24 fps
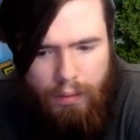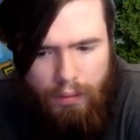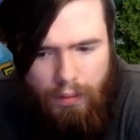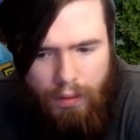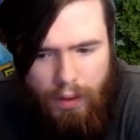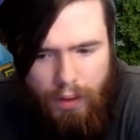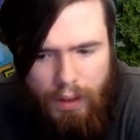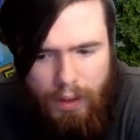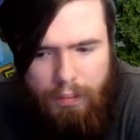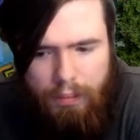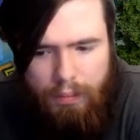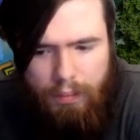
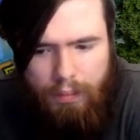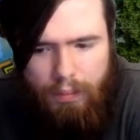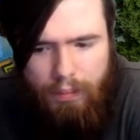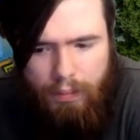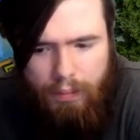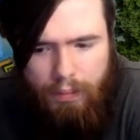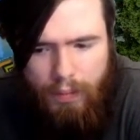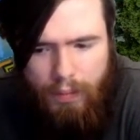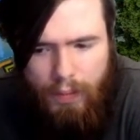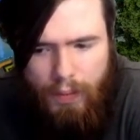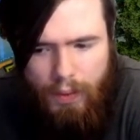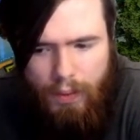Yep.
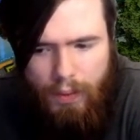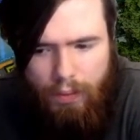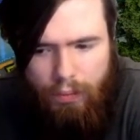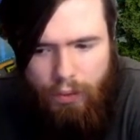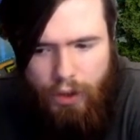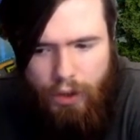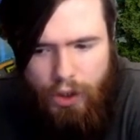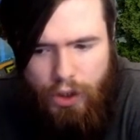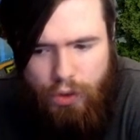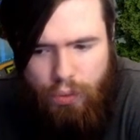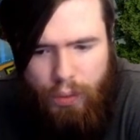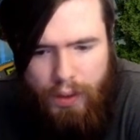
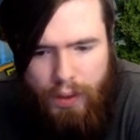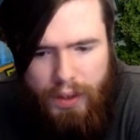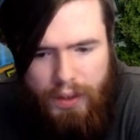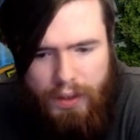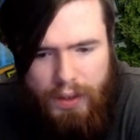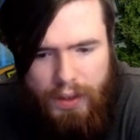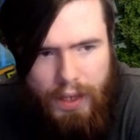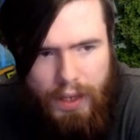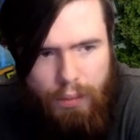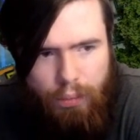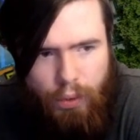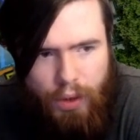Raider's Wing,
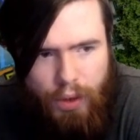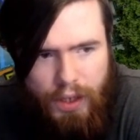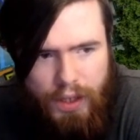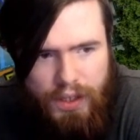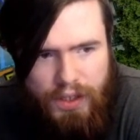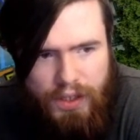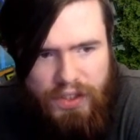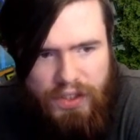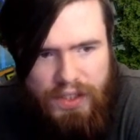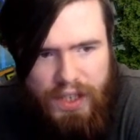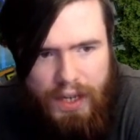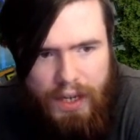then we're going to
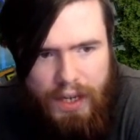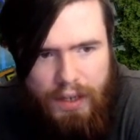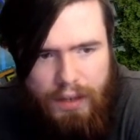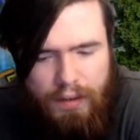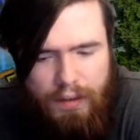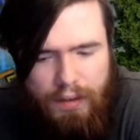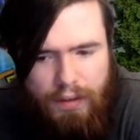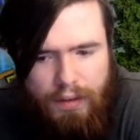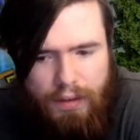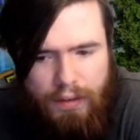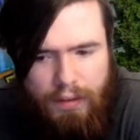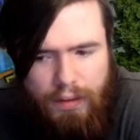
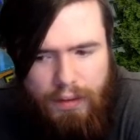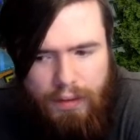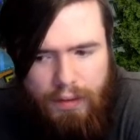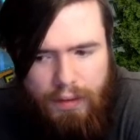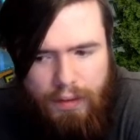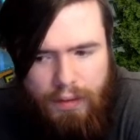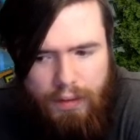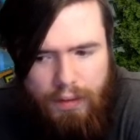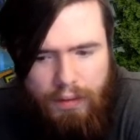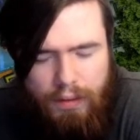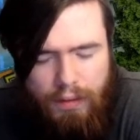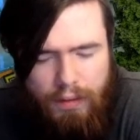send
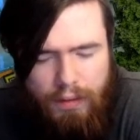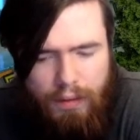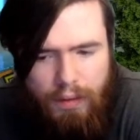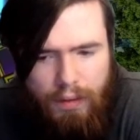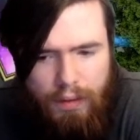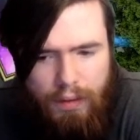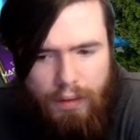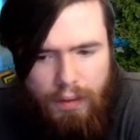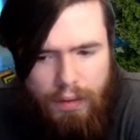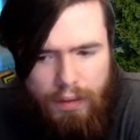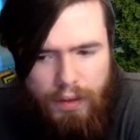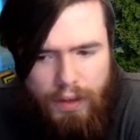
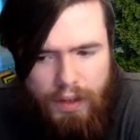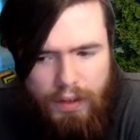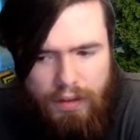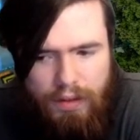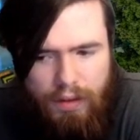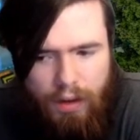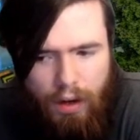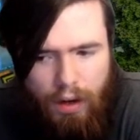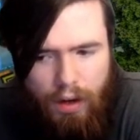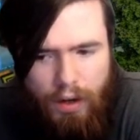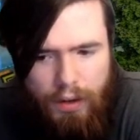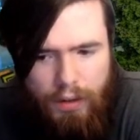this
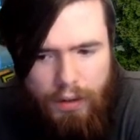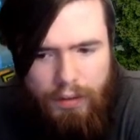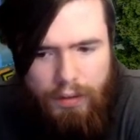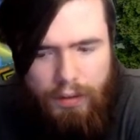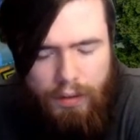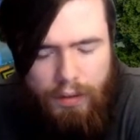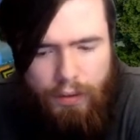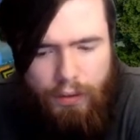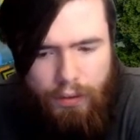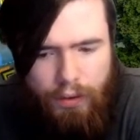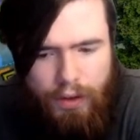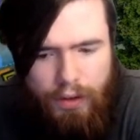card to
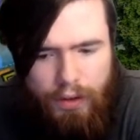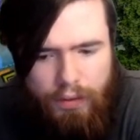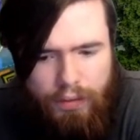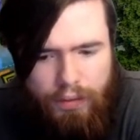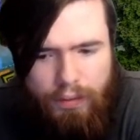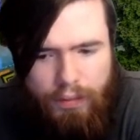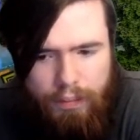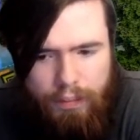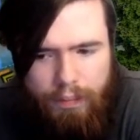the grave.